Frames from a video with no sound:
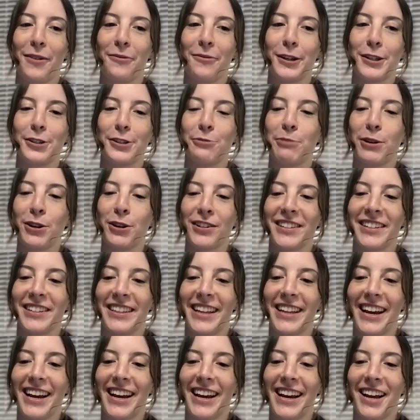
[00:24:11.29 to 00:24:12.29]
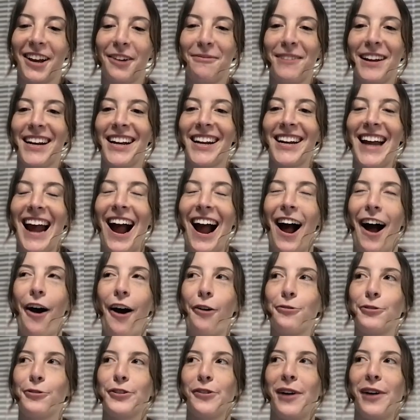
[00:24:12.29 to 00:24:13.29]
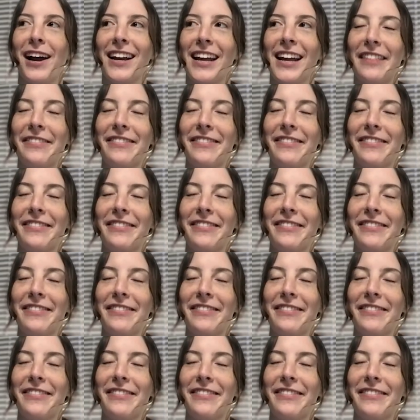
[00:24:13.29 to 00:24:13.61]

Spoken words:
which book did they come in and how do I get